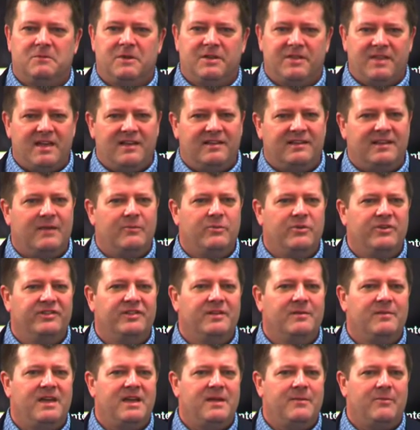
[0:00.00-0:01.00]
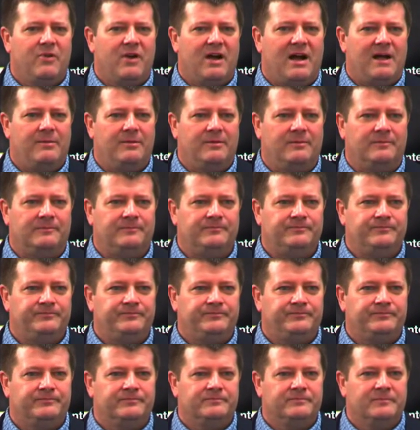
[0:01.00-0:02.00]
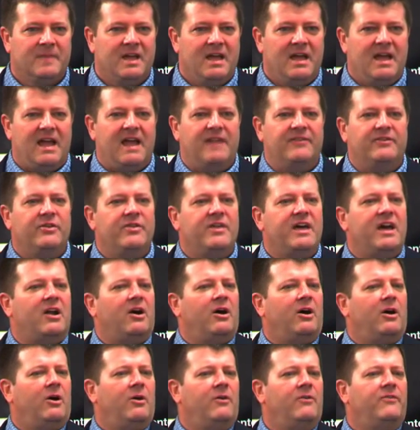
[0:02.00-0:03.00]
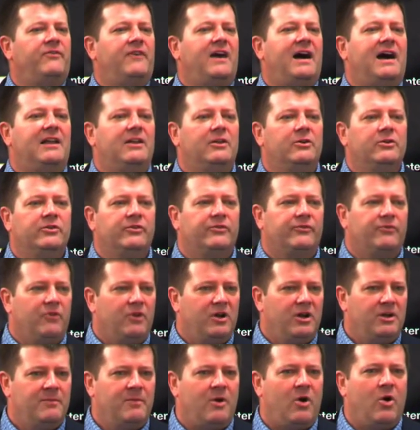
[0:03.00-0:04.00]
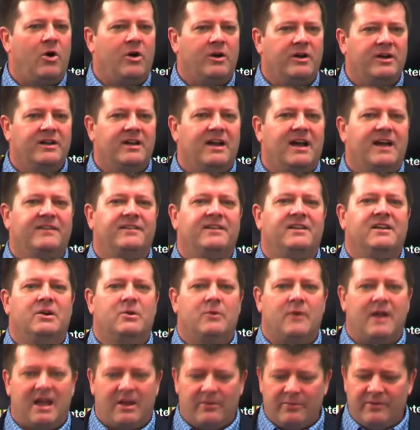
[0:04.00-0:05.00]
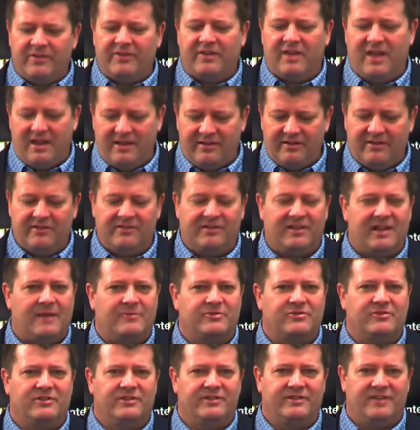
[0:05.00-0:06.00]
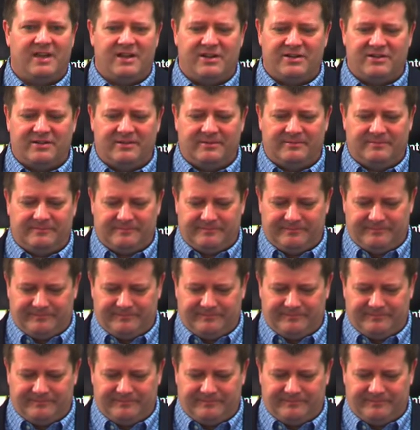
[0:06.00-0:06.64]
what they said was the main problem. And so that all follows from organizing it around this case conceptualization.